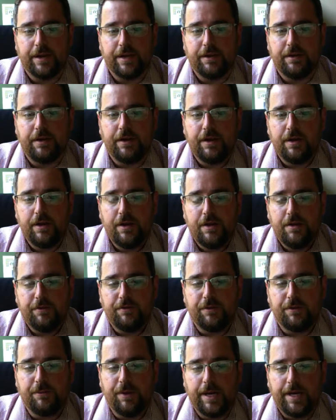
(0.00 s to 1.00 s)
And
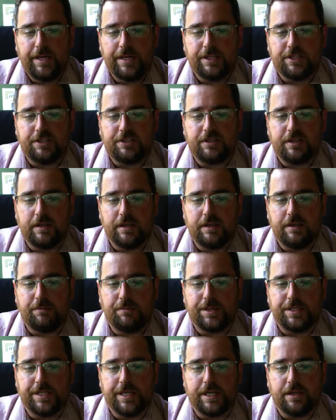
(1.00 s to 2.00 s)
for ratings in
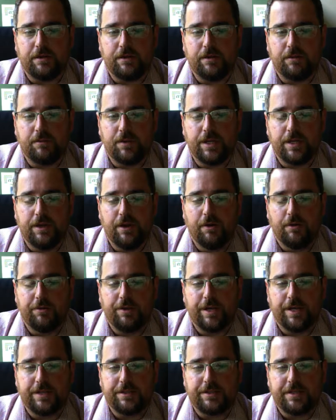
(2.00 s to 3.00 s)
particular, we know
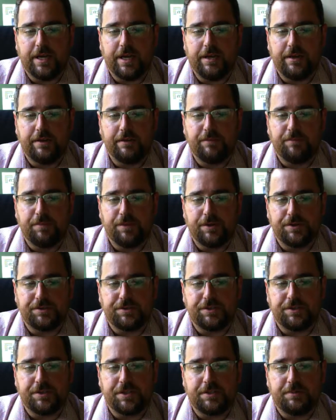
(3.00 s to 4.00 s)
that it's kind of
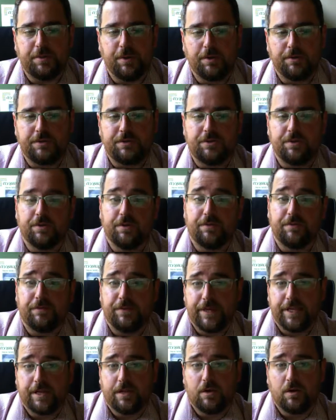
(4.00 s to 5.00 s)
persons exposed to a
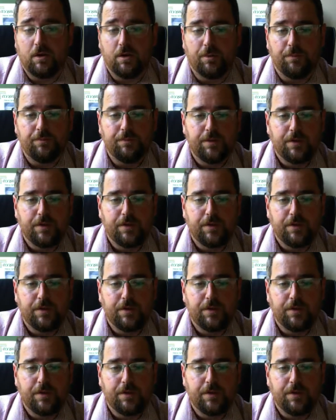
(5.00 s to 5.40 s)
vehicle,